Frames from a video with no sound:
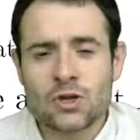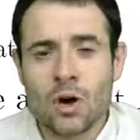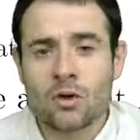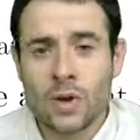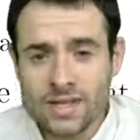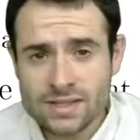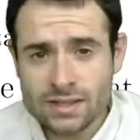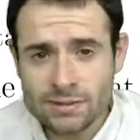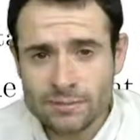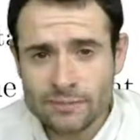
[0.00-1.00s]
on risk.
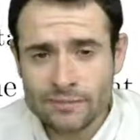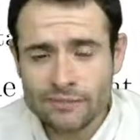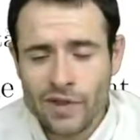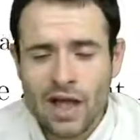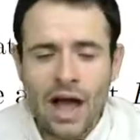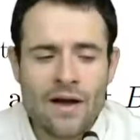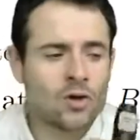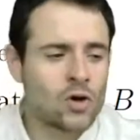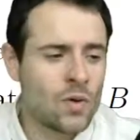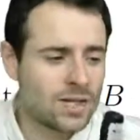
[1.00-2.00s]
Have a
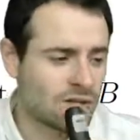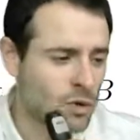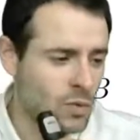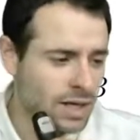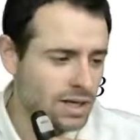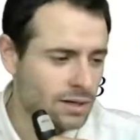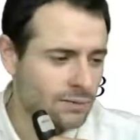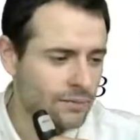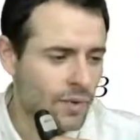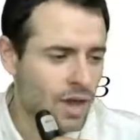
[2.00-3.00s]
good rest of your week
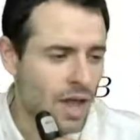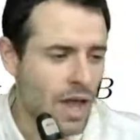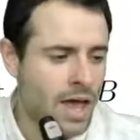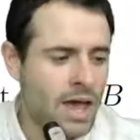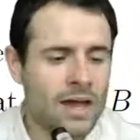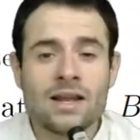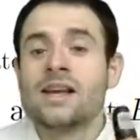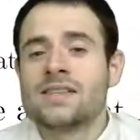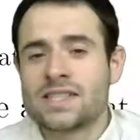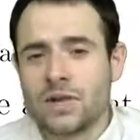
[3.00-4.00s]
and
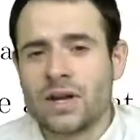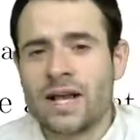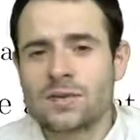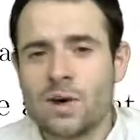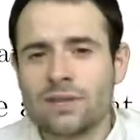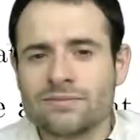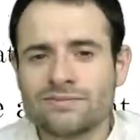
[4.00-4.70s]
see you in the next one.